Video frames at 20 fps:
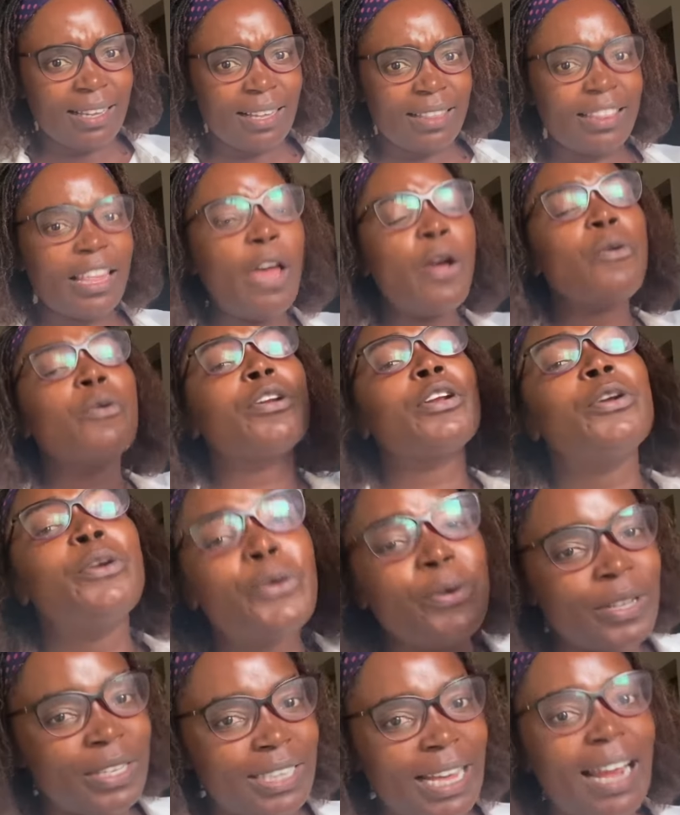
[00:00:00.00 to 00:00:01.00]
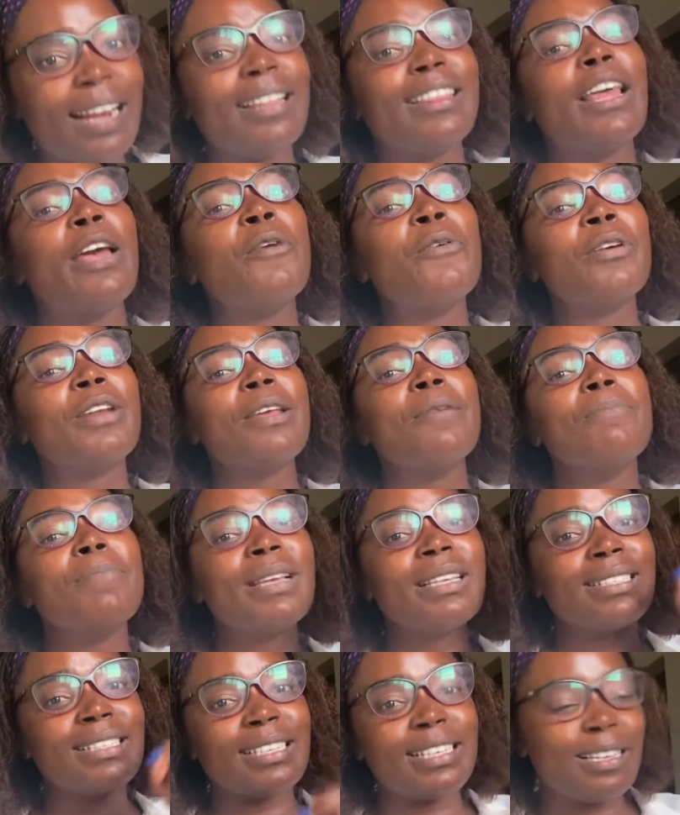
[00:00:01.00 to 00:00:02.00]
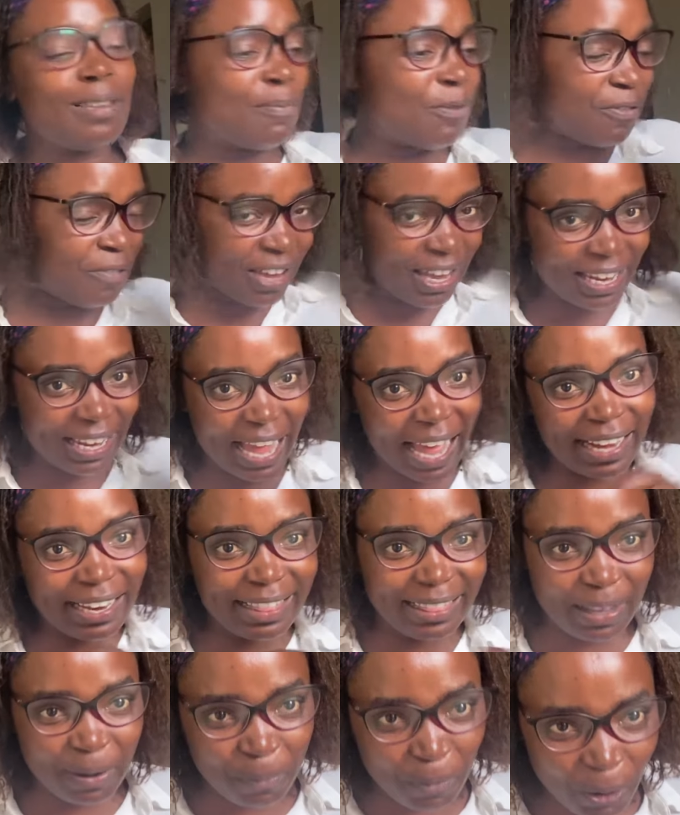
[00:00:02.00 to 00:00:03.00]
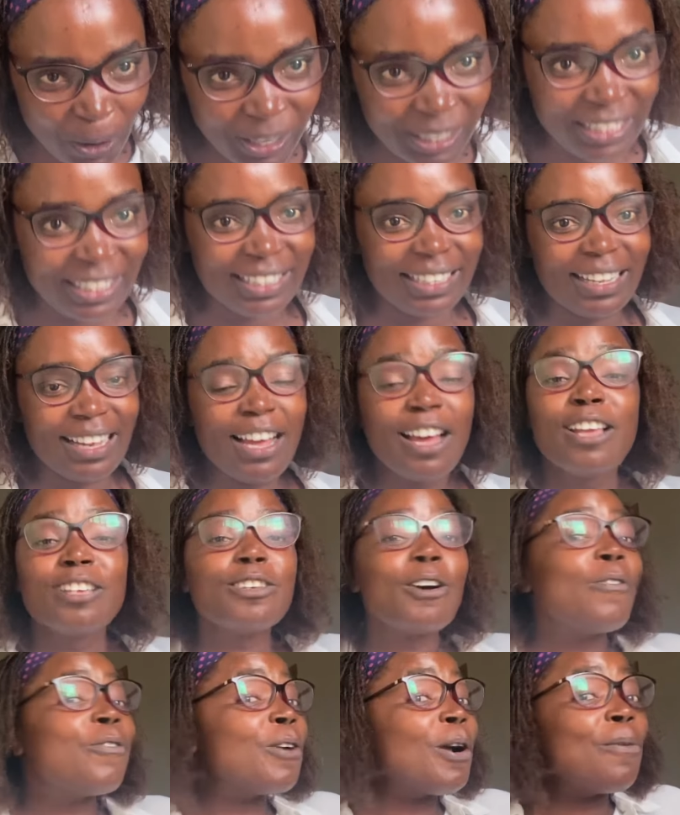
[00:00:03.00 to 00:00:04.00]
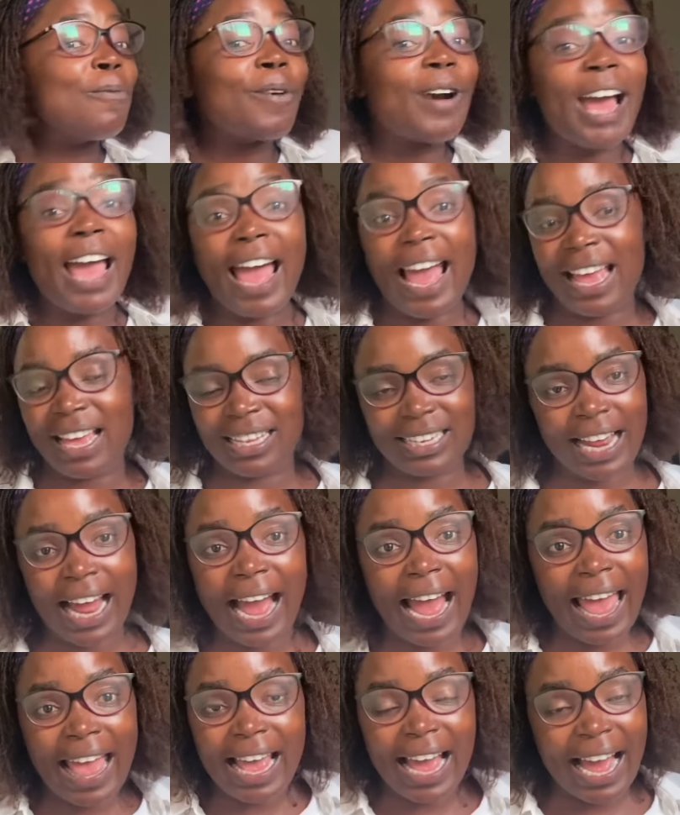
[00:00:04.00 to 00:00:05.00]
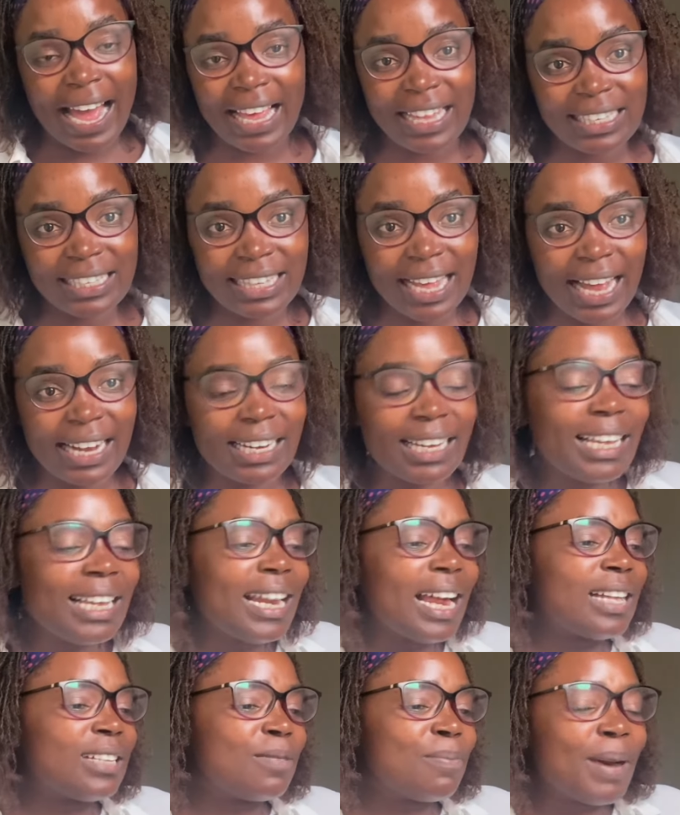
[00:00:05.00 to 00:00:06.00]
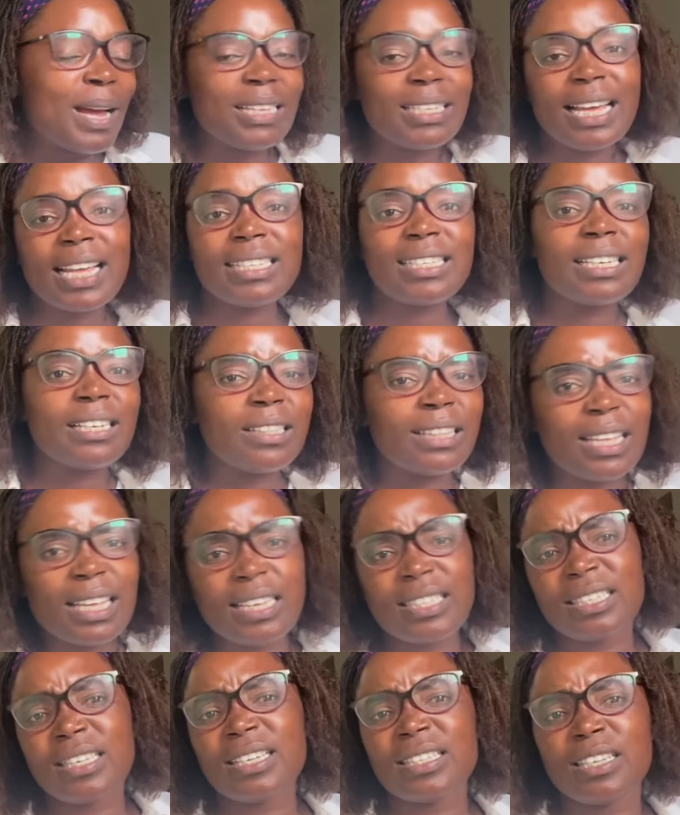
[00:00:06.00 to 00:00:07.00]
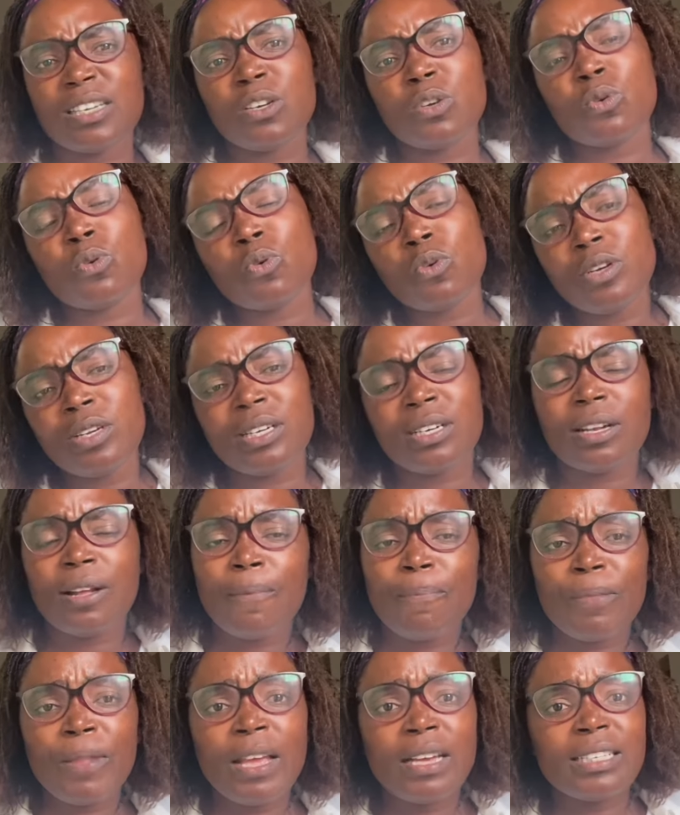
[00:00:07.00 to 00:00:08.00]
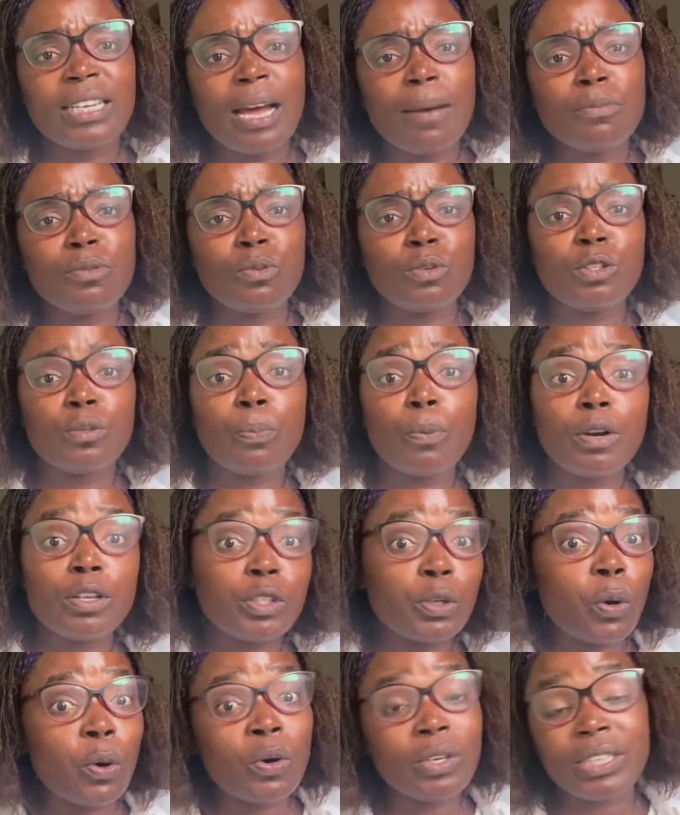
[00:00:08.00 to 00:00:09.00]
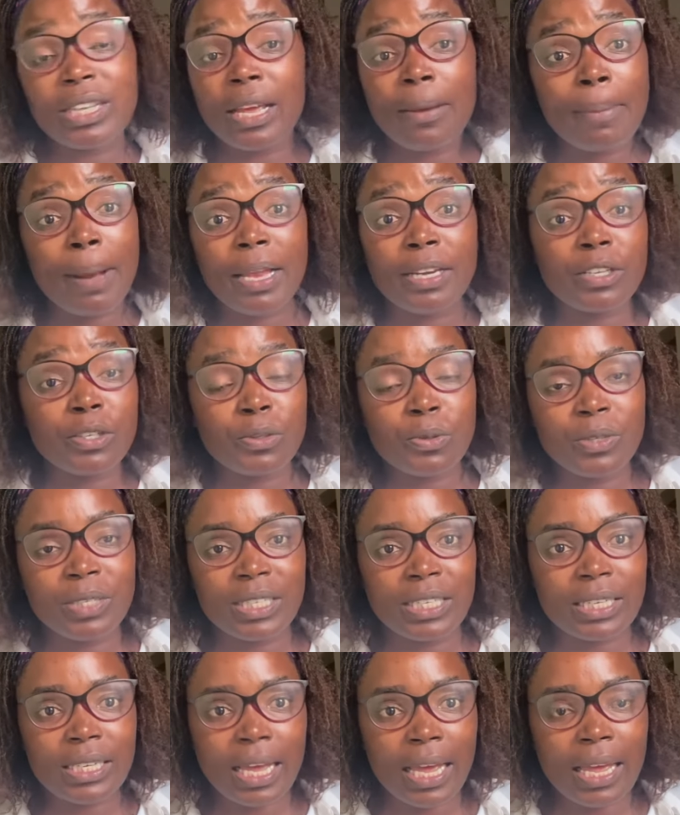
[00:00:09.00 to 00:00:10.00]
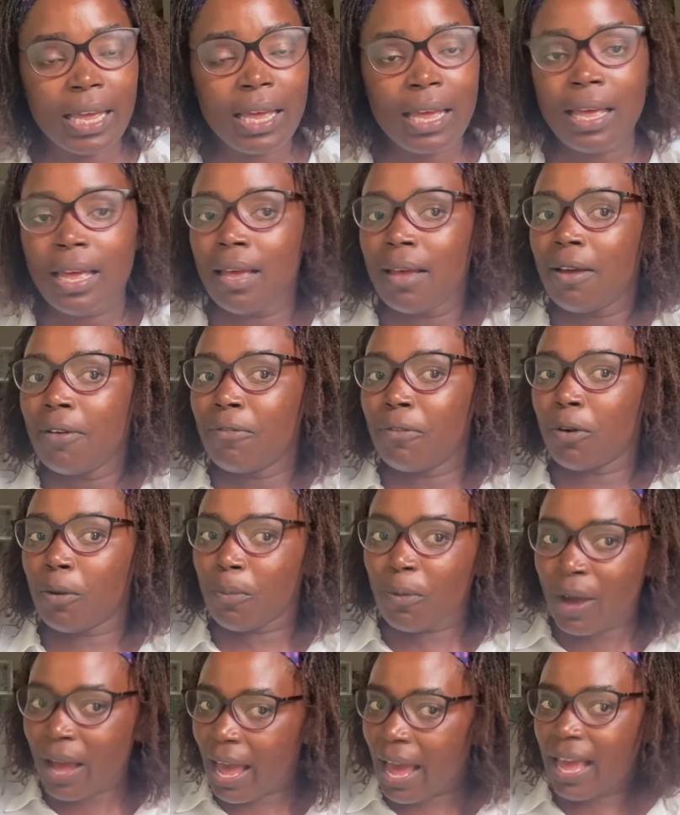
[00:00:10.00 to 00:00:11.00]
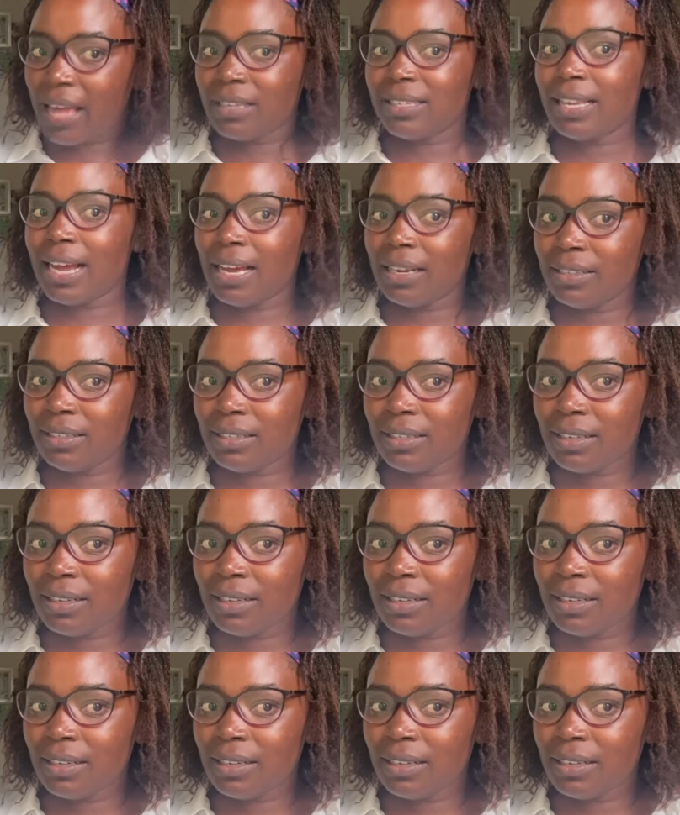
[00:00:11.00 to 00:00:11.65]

they will do it, and they will impeach him very early in the morning. So from where I stand, in as much as he thinks he's in good terms with both ODM and UDA, from where I stand,